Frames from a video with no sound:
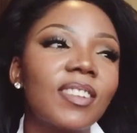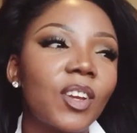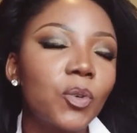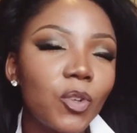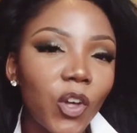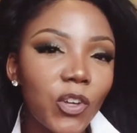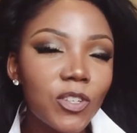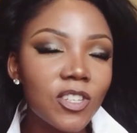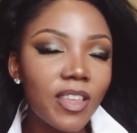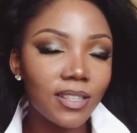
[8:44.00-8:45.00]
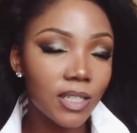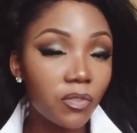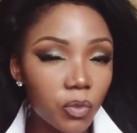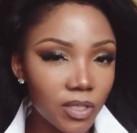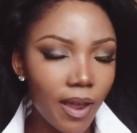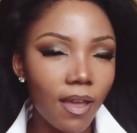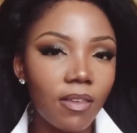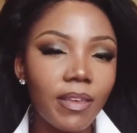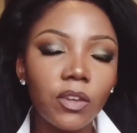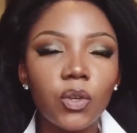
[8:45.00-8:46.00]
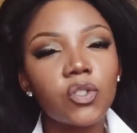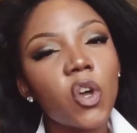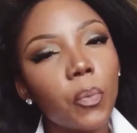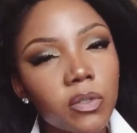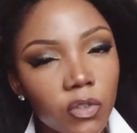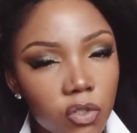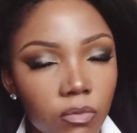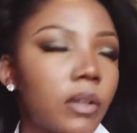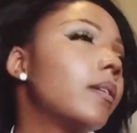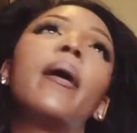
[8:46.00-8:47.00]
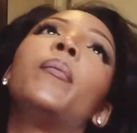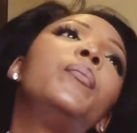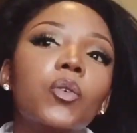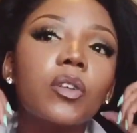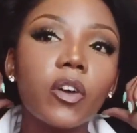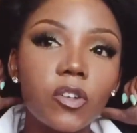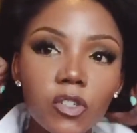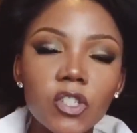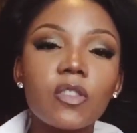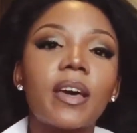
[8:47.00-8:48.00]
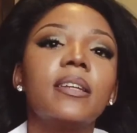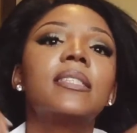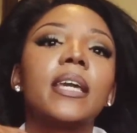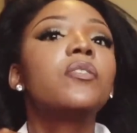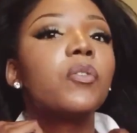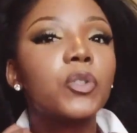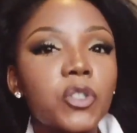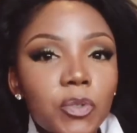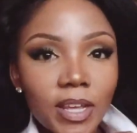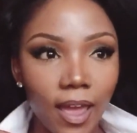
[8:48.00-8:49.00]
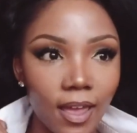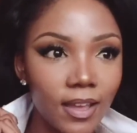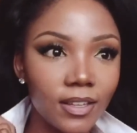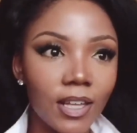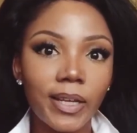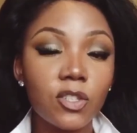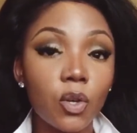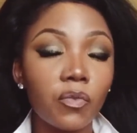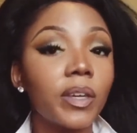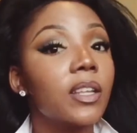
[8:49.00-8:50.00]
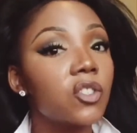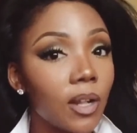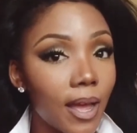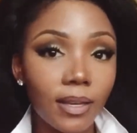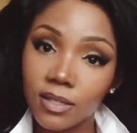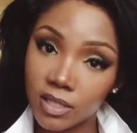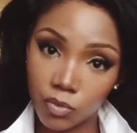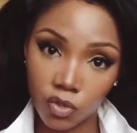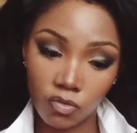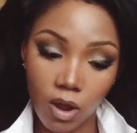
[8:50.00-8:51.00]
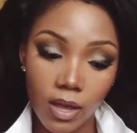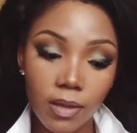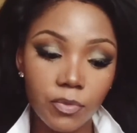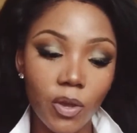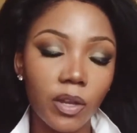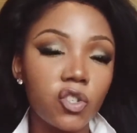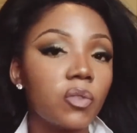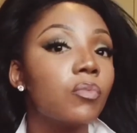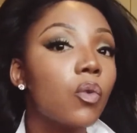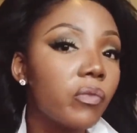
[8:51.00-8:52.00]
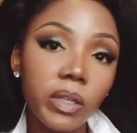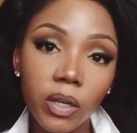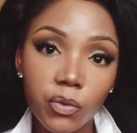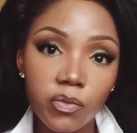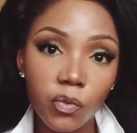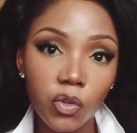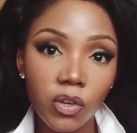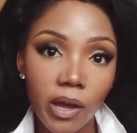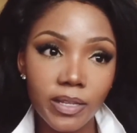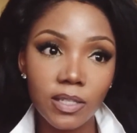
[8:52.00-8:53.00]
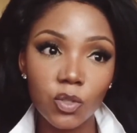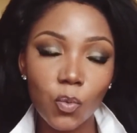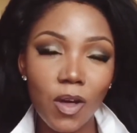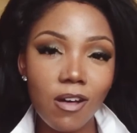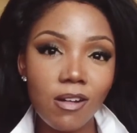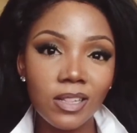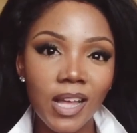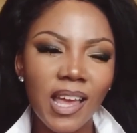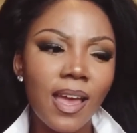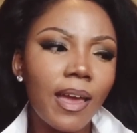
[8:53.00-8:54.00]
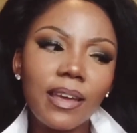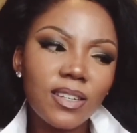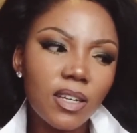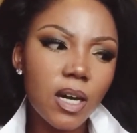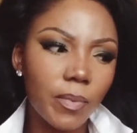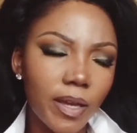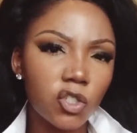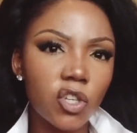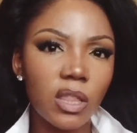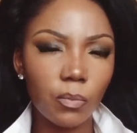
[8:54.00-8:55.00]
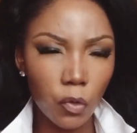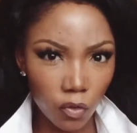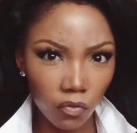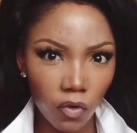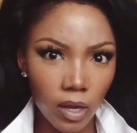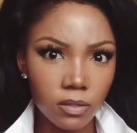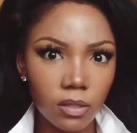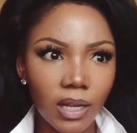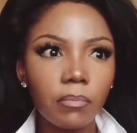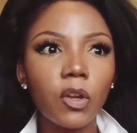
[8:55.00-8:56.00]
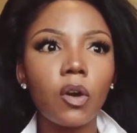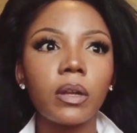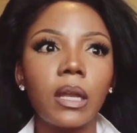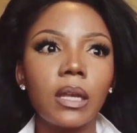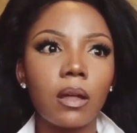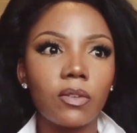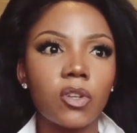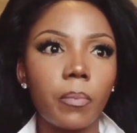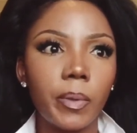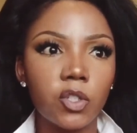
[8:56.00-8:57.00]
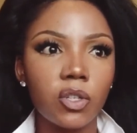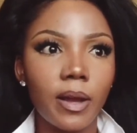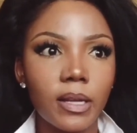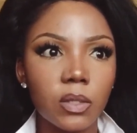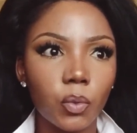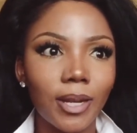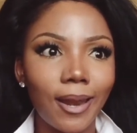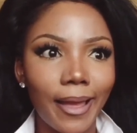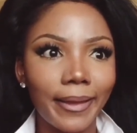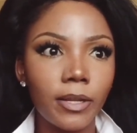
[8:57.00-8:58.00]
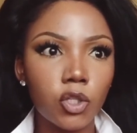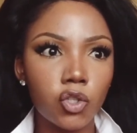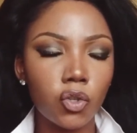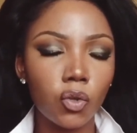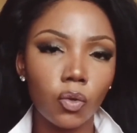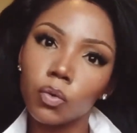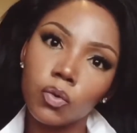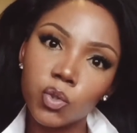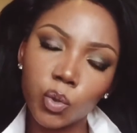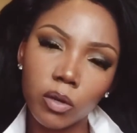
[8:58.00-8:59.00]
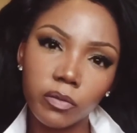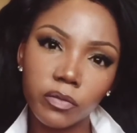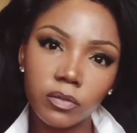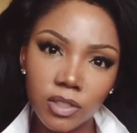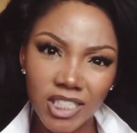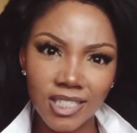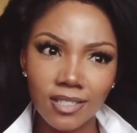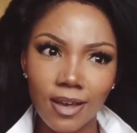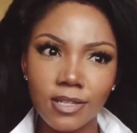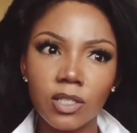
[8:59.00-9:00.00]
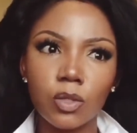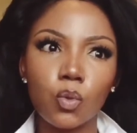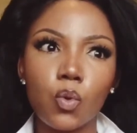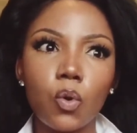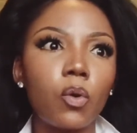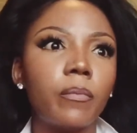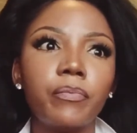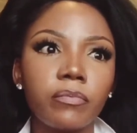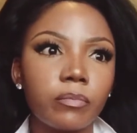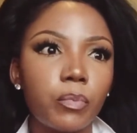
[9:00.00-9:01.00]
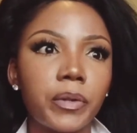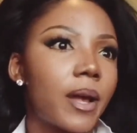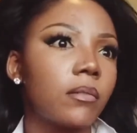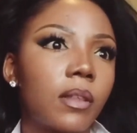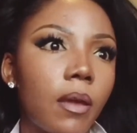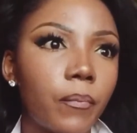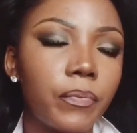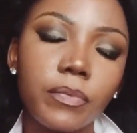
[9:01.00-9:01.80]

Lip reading: Cool, girls. So that's it for today. Thank you so much for cool, girls. So that is it for today. Please don't forget to like and subscribe so I can do more videos for you guys as well. And yeah, man, share them with your friends and let me know on any other topics you guys would like to sort of discuss or put out there.